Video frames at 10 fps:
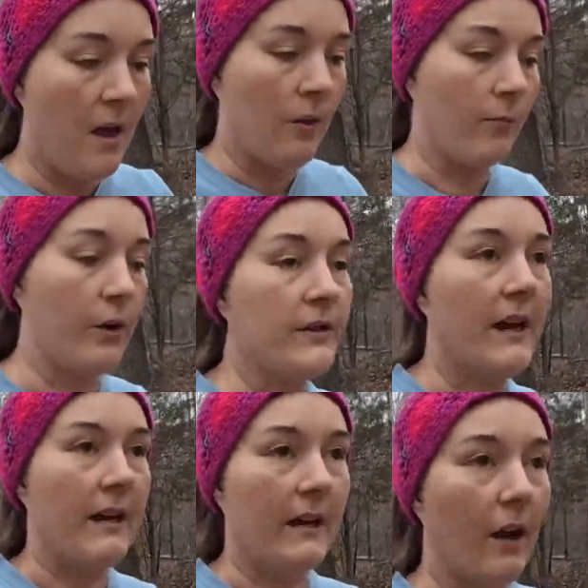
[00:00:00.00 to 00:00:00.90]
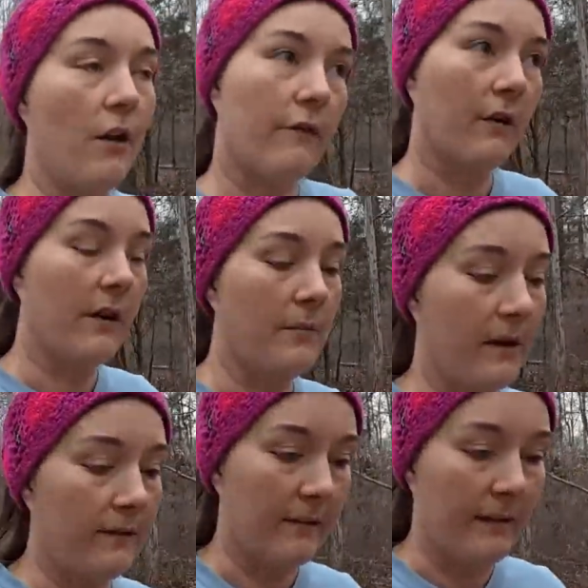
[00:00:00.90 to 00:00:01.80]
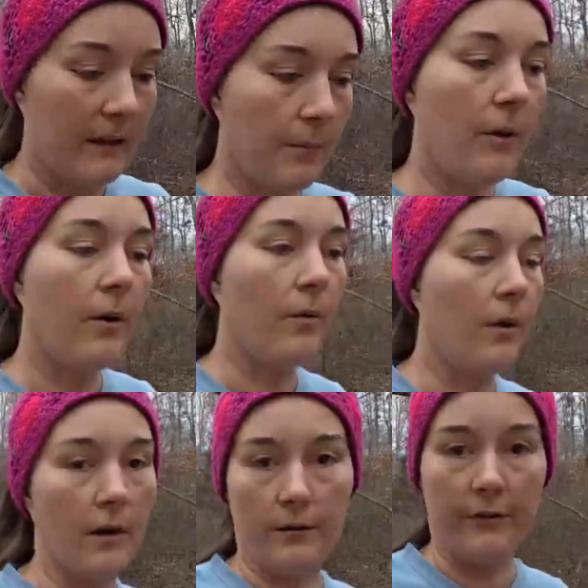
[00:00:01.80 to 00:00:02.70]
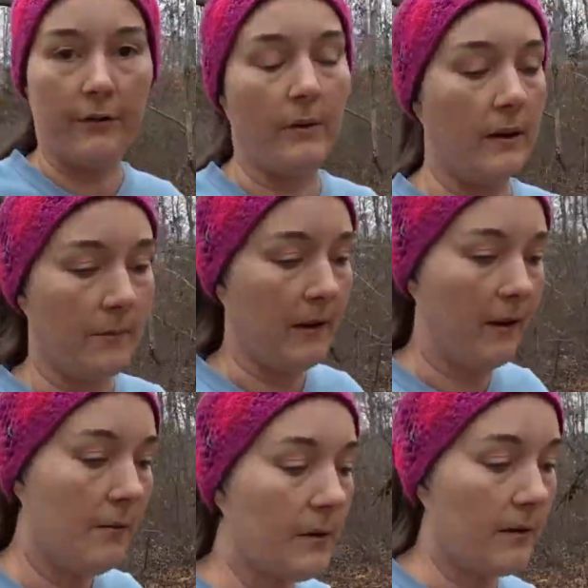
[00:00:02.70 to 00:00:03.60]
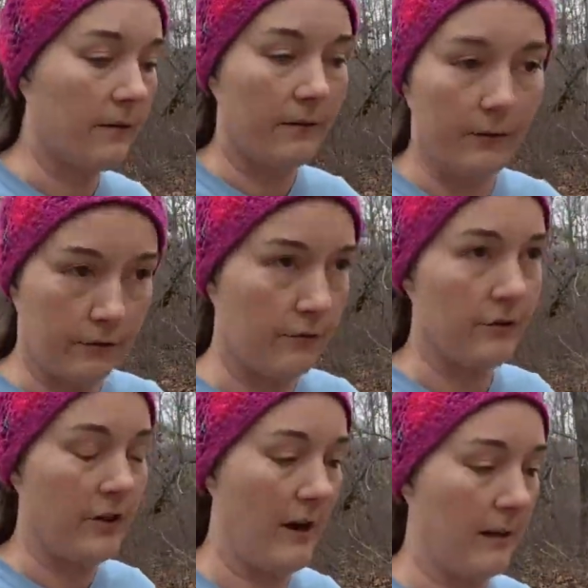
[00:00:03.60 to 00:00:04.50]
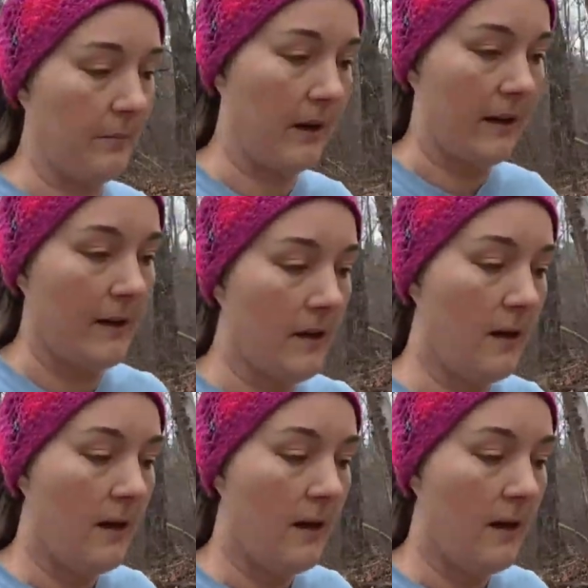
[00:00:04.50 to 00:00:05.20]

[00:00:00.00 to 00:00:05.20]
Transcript: Rotating over in my sleep will also wake me up because of excruciating pain.